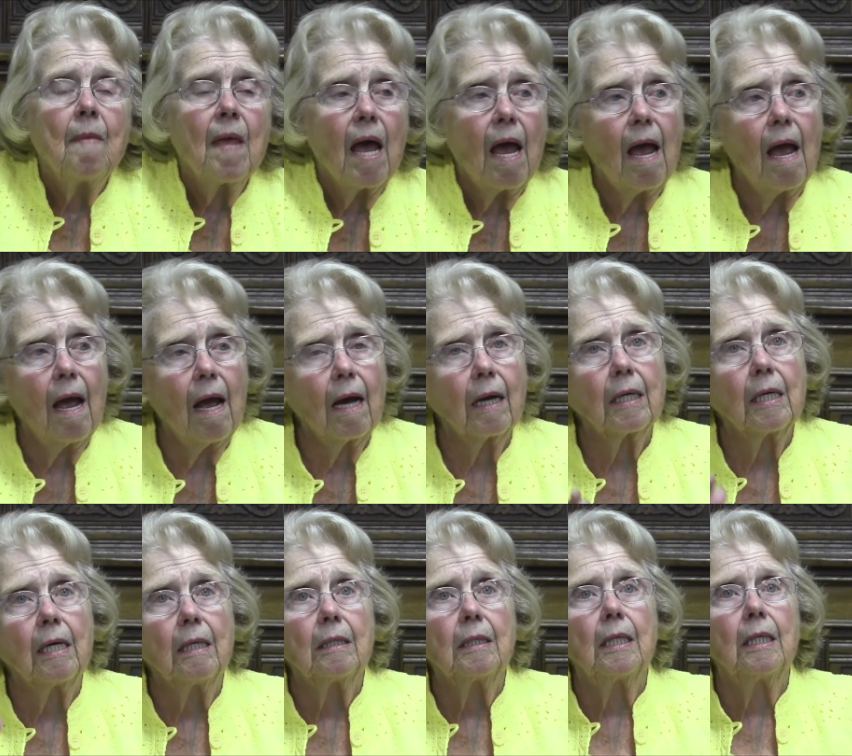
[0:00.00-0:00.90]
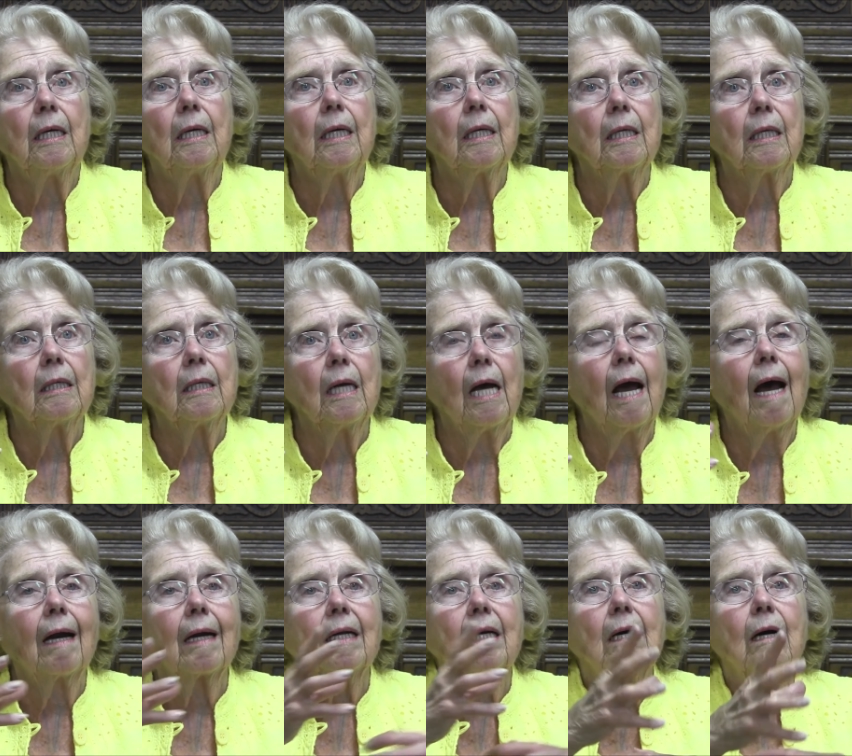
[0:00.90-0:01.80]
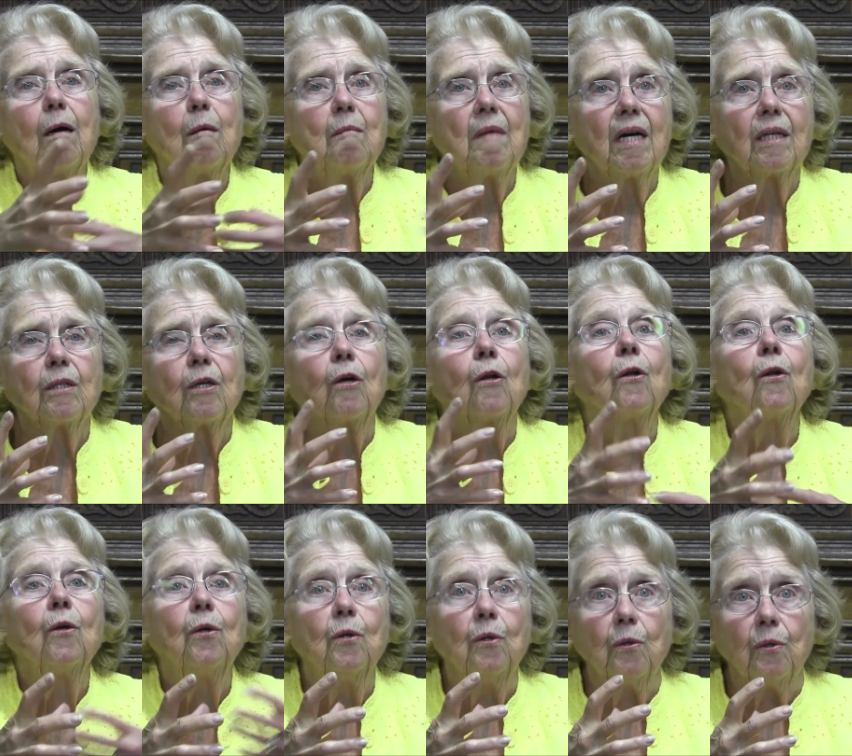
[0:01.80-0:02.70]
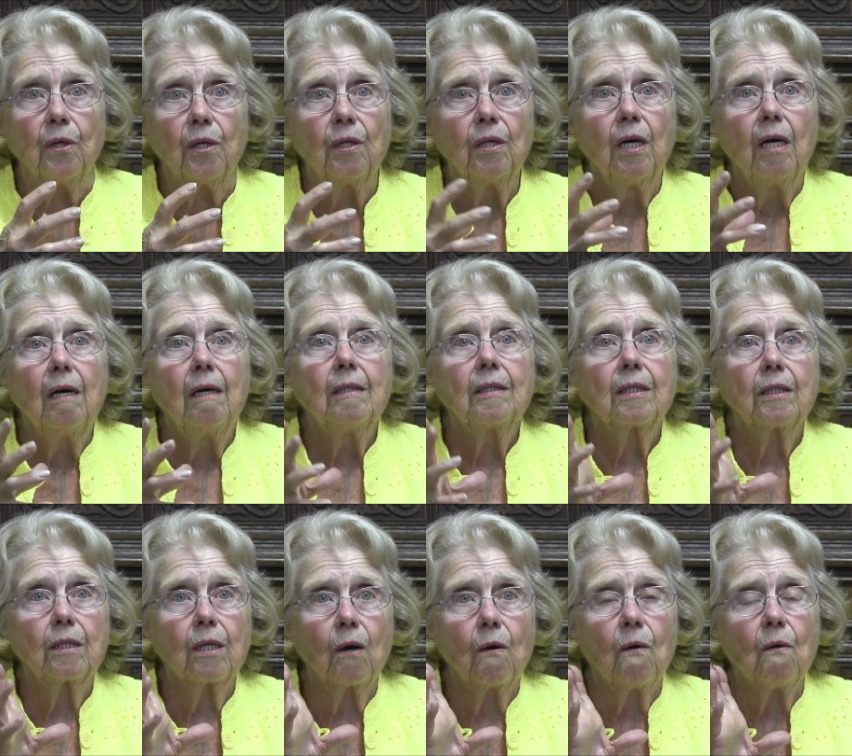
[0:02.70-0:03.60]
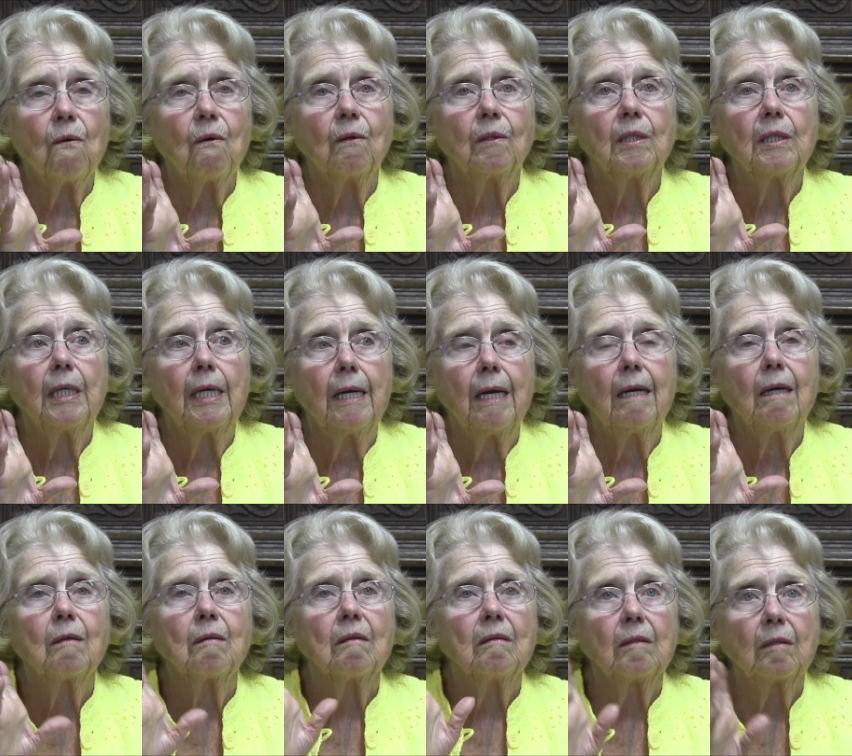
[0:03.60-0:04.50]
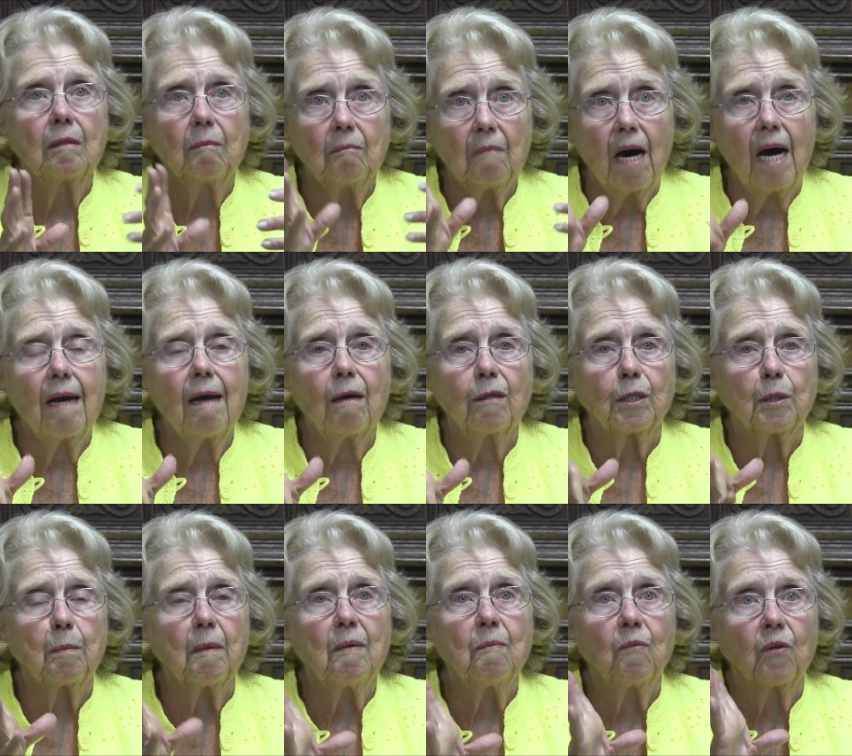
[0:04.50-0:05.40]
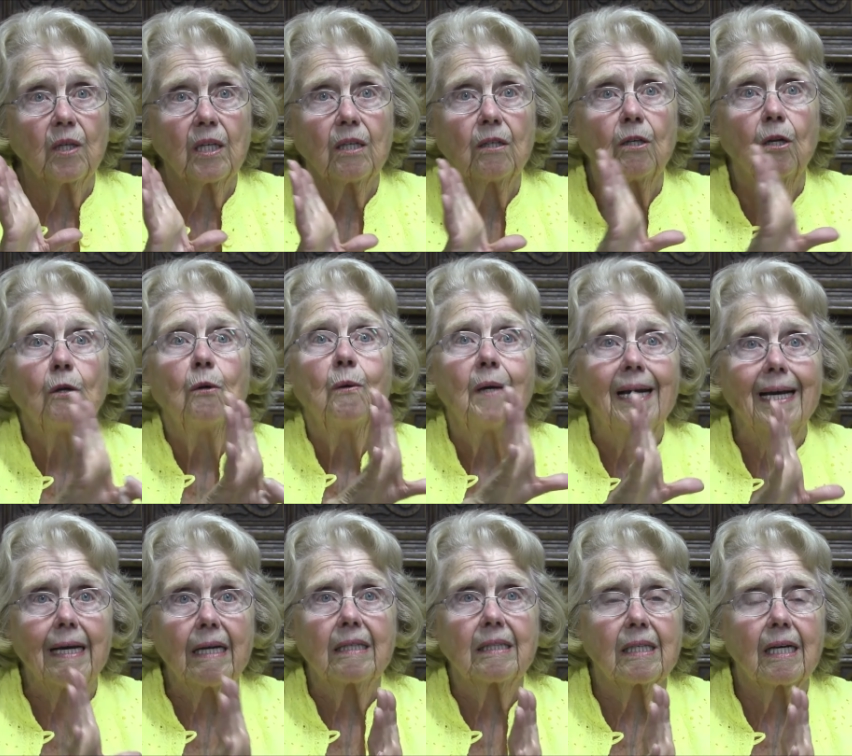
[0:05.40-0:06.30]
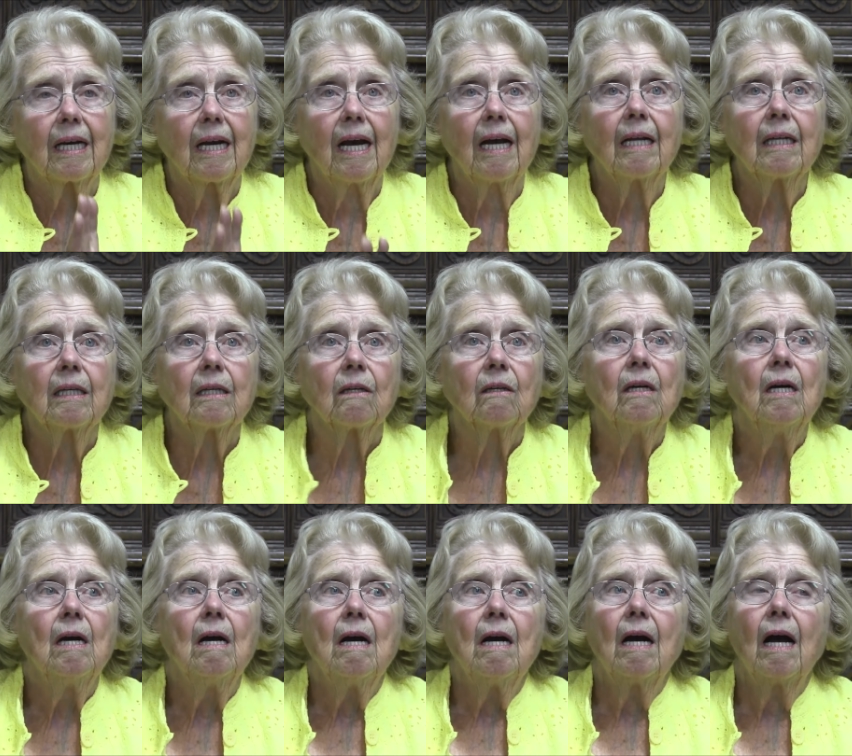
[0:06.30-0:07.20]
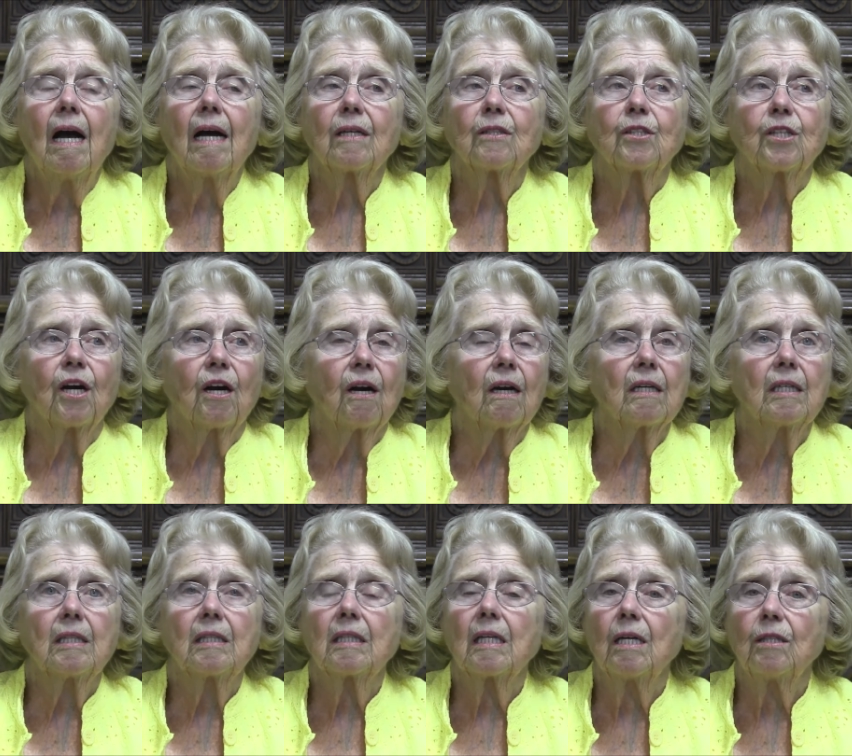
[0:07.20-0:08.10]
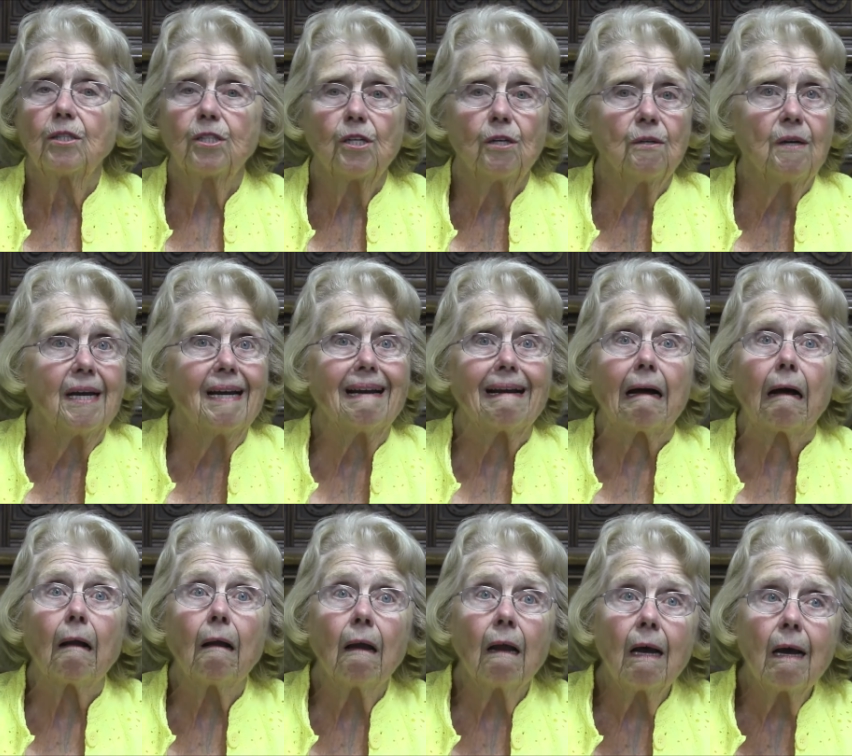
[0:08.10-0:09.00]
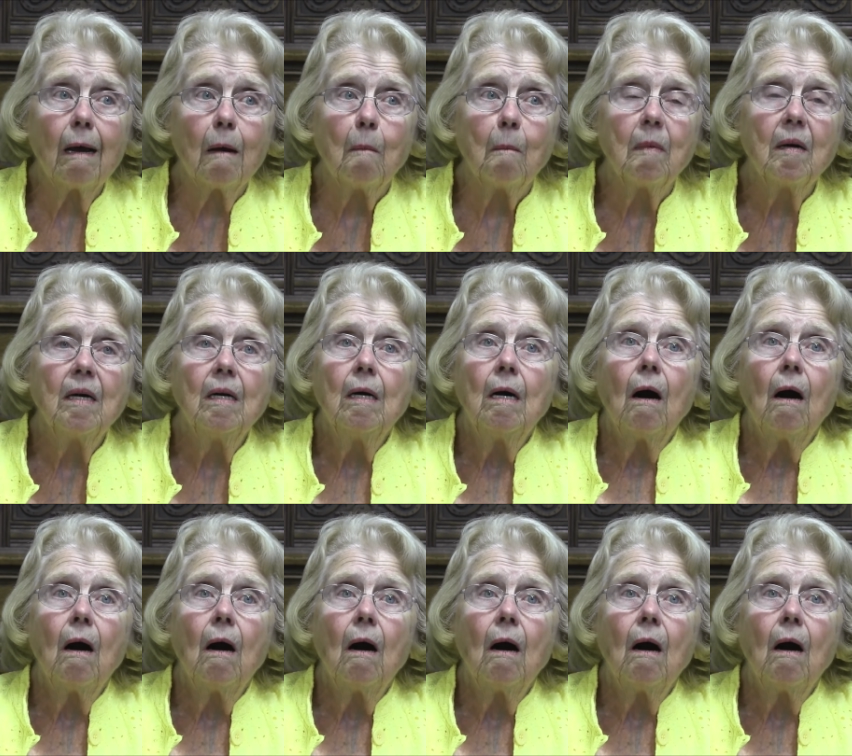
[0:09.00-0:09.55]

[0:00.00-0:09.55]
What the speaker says: and it had come unglued. So he and my husband were gluing it together, and Charlie says, you need a clamp.